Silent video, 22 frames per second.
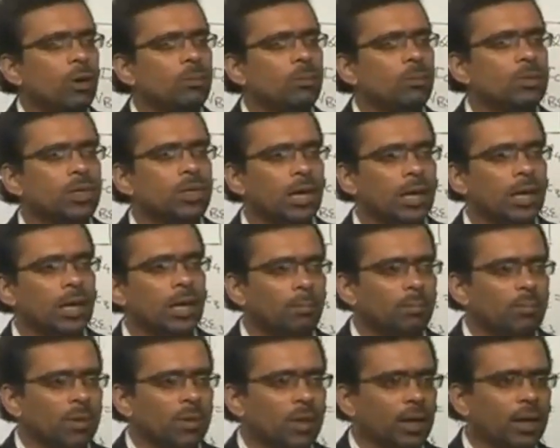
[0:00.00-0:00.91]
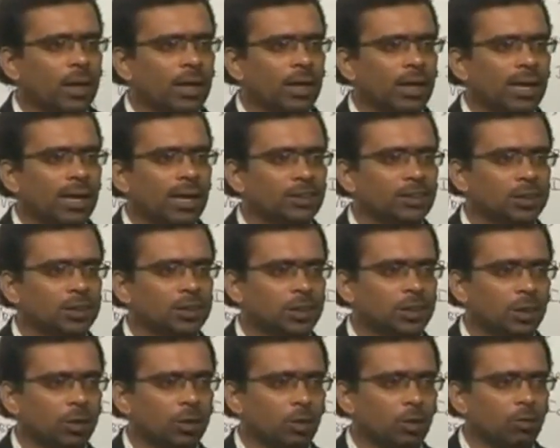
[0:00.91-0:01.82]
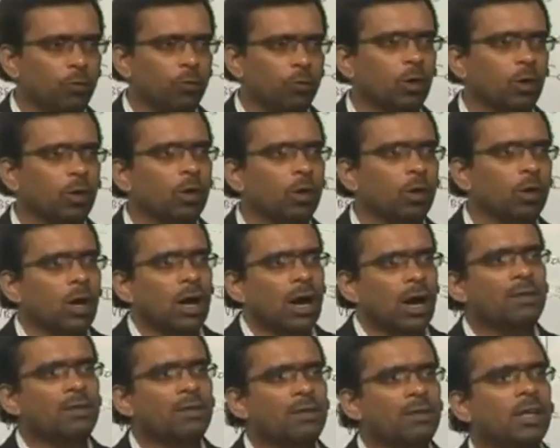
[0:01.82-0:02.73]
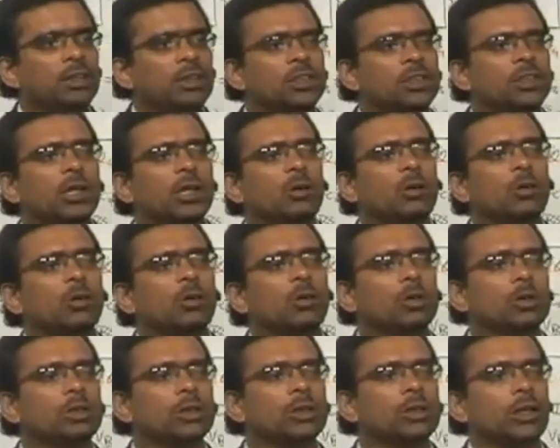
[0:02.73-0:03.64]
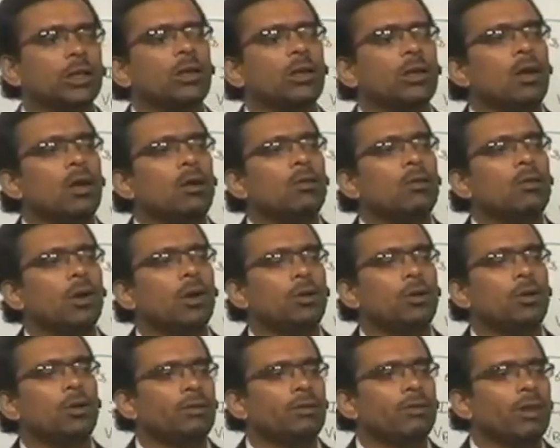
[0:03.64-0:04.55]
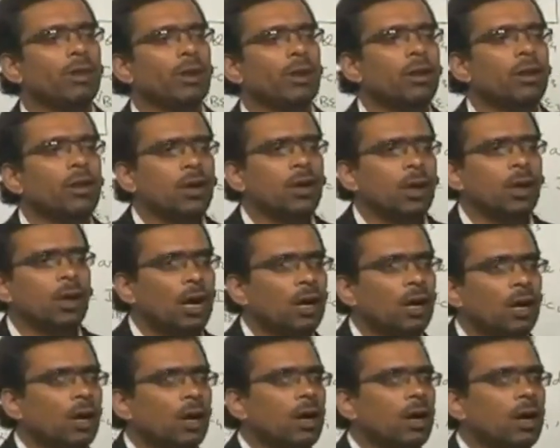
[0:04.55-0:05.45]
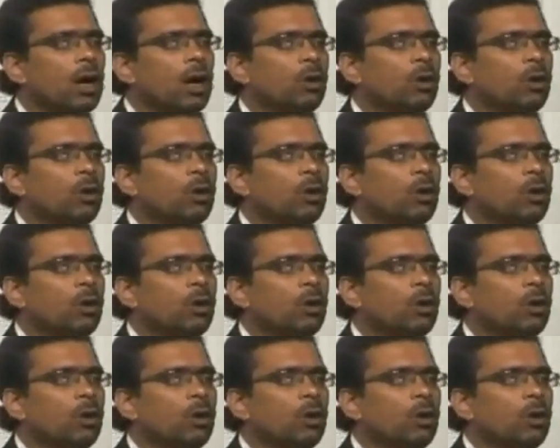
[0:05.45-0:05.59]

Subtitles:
Arun from Salem. In transistor Q4, Avinash, it's a good question what you have given.